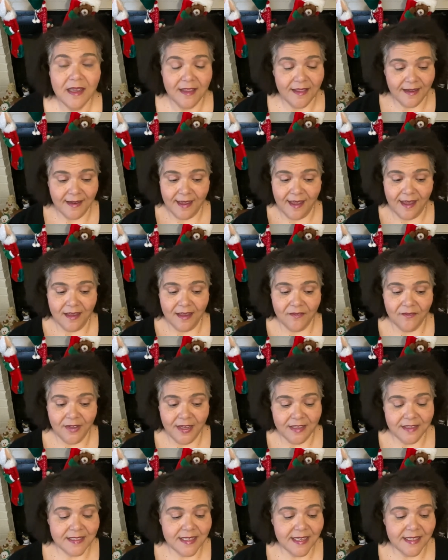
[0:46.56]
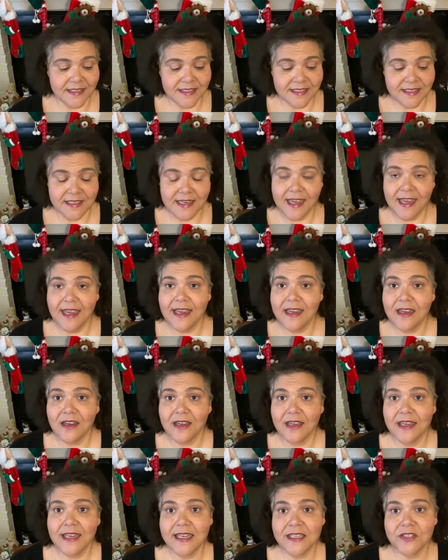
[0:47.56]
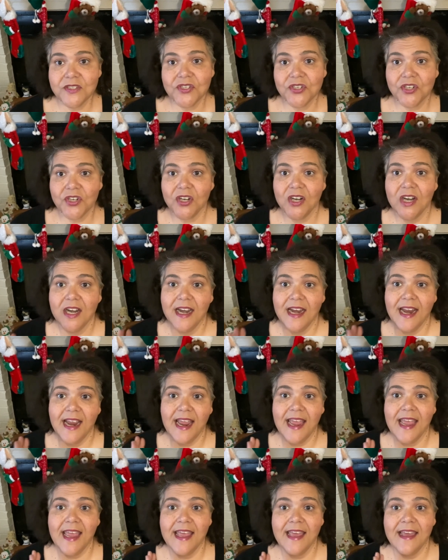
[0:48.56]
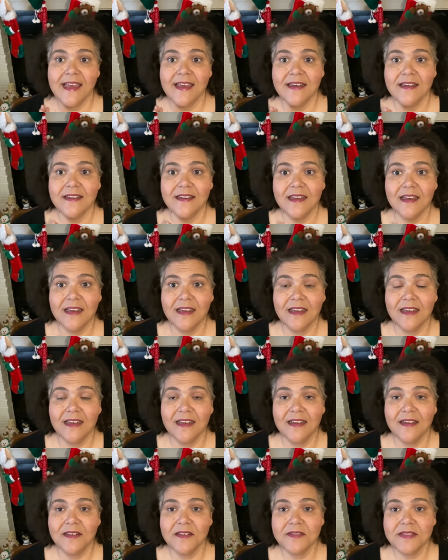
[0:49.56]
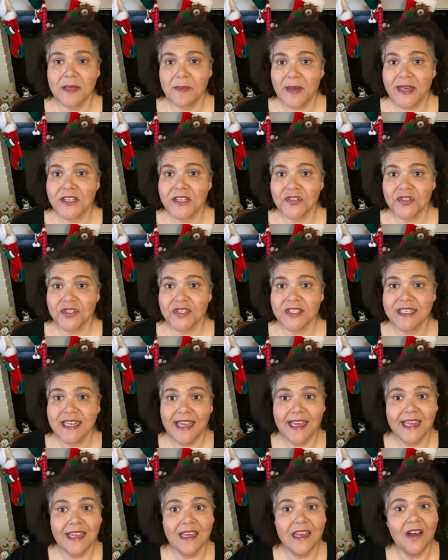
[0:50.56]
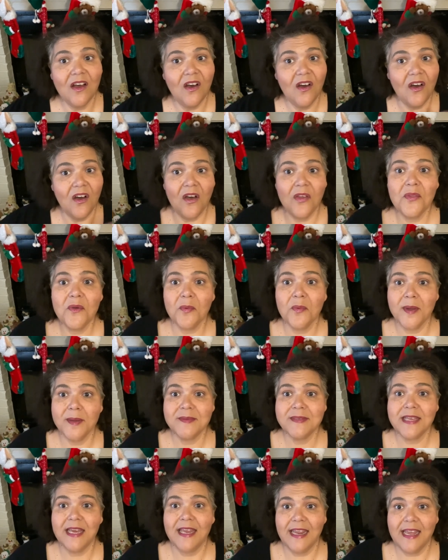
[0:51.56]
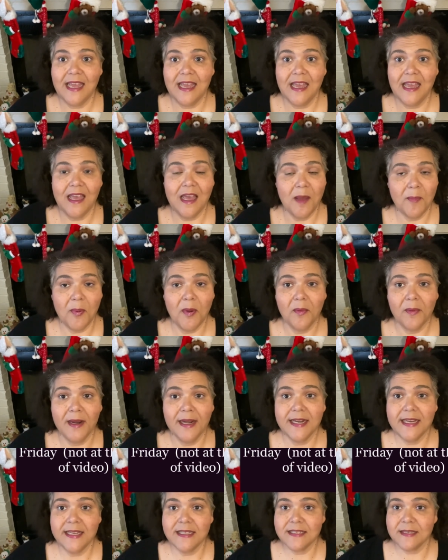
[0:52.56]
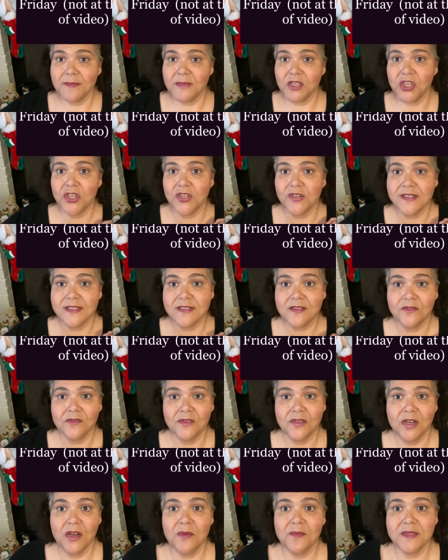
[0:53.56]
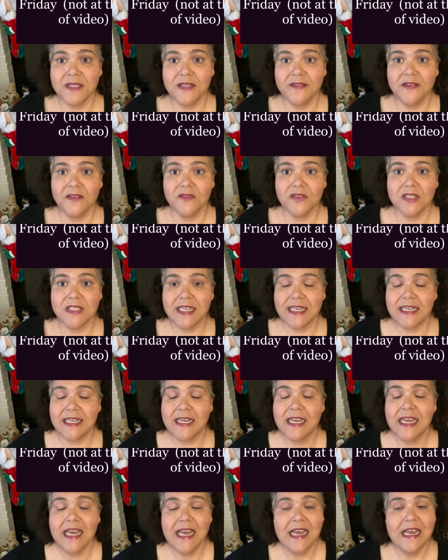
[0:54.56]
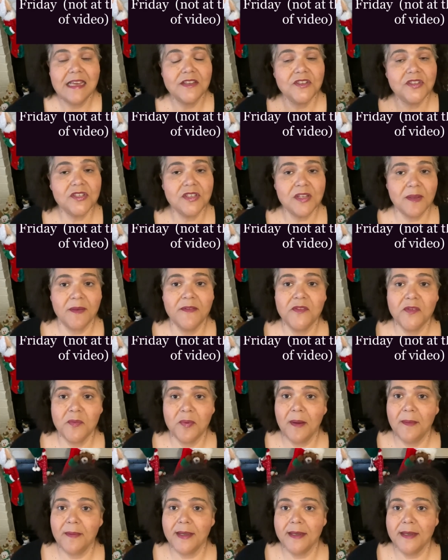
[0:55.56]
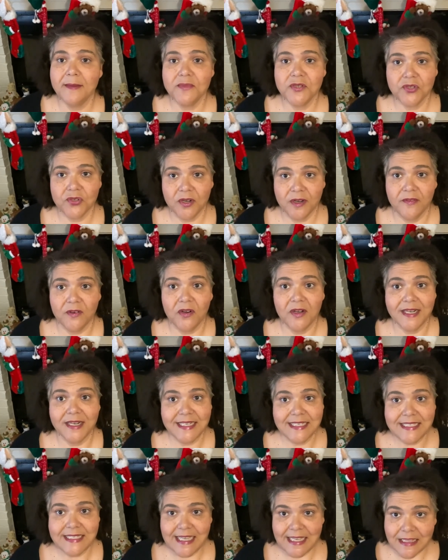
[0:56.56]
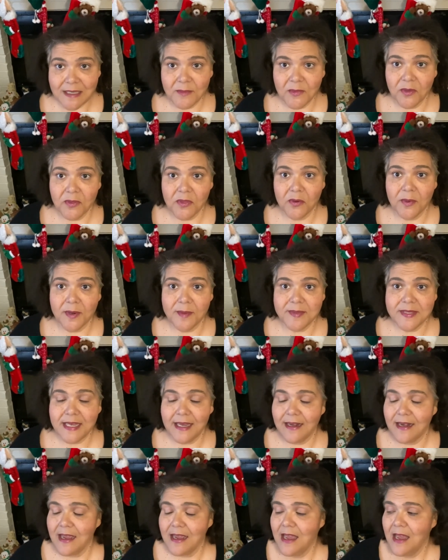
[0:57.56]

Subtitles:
They got Valentine's Day, Easter, and St. Patrick's Day on their website up already. Some of the cutest little gnomes I've ever seen. Some of you probably, I'm sure, have already seen them on their website,